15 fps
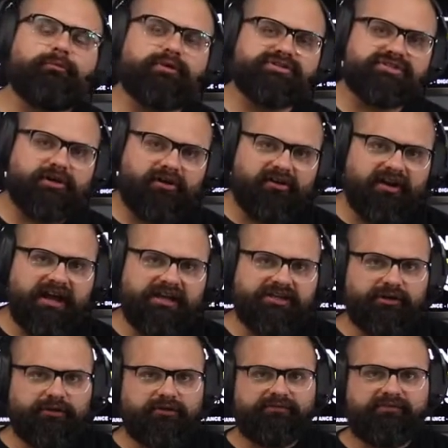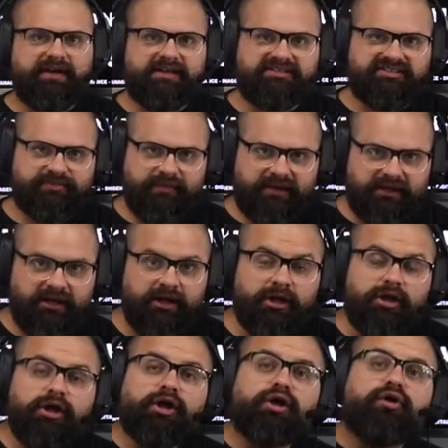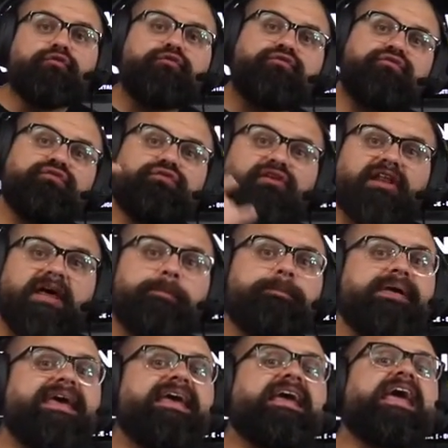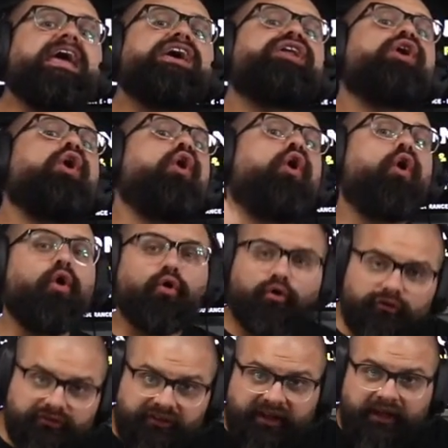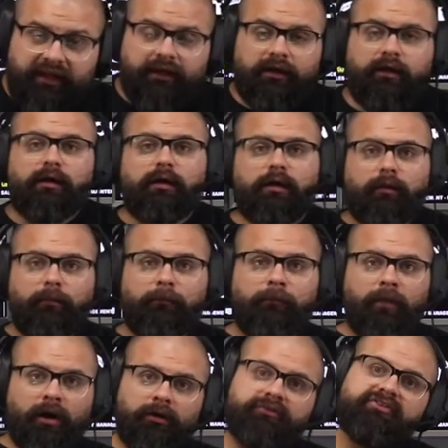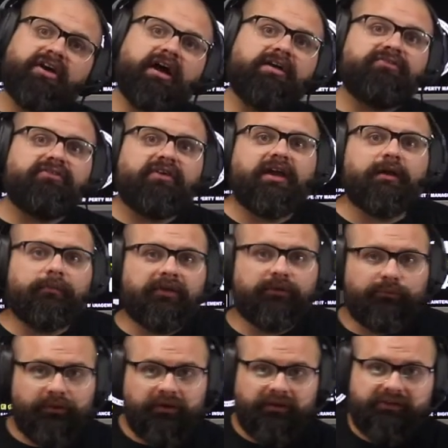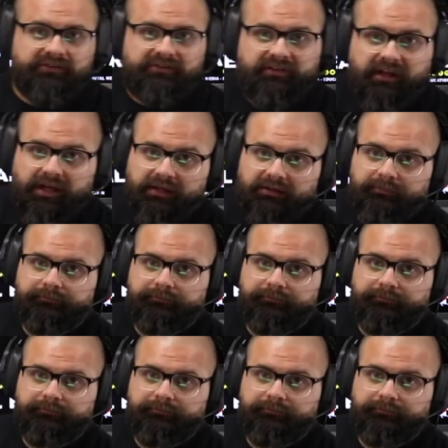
return on your investment flipping and holding multifamily real estate.